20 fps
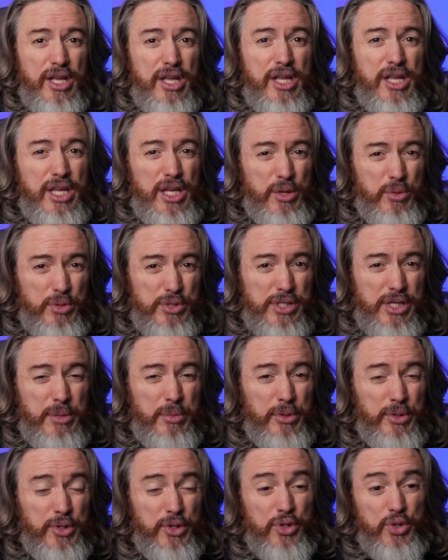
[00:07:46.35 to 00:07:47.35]
He was able
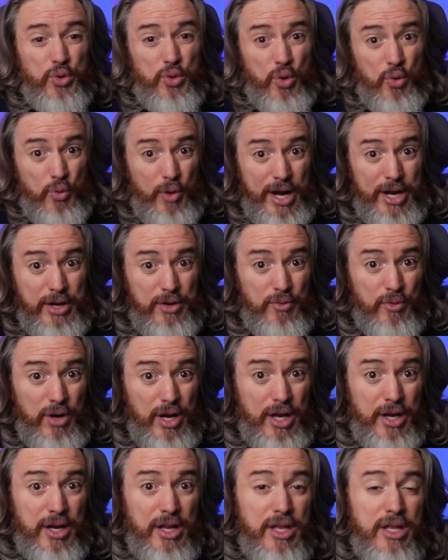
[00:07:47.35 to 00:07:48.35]
to do the right
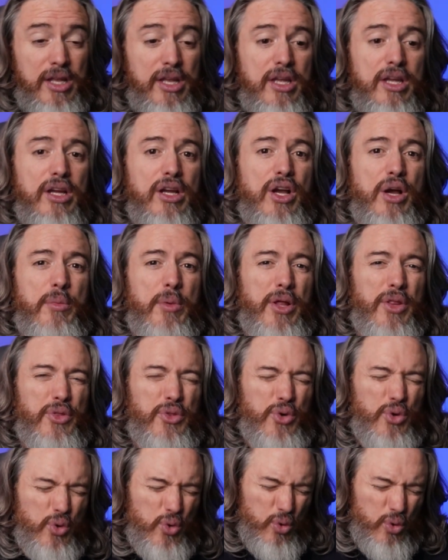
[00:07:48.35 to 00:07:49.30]
run, come on through.